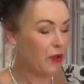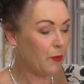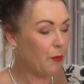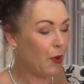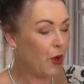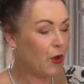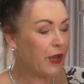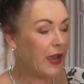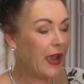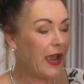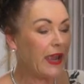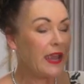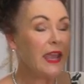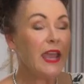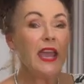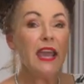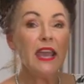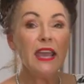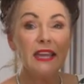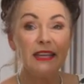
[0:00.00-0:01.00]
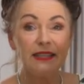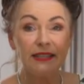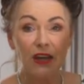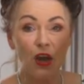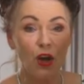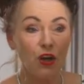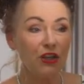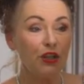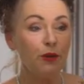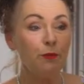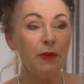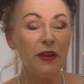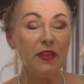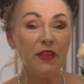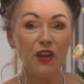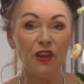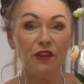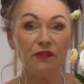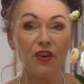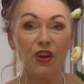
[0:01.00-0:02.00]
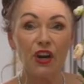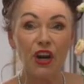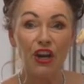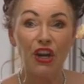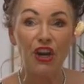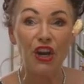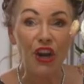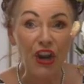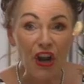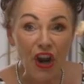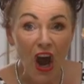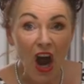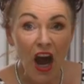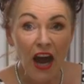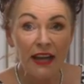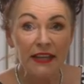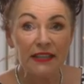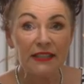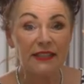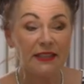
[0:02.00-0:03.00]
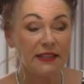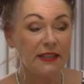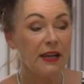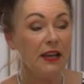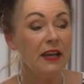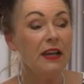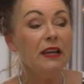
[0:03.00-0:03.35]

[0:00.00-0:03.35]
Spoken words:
your bouquet is going to mean that you've got a nice